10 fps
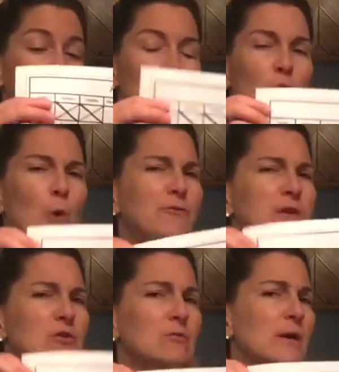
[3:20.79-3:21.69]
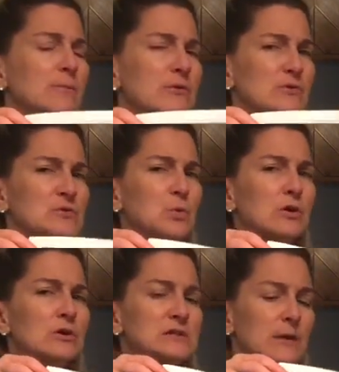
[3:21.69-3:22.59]
Hopefully you remember those
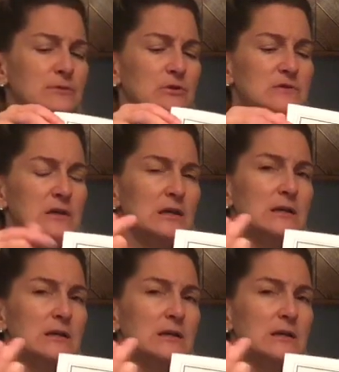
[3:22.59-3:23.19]
words I'm using.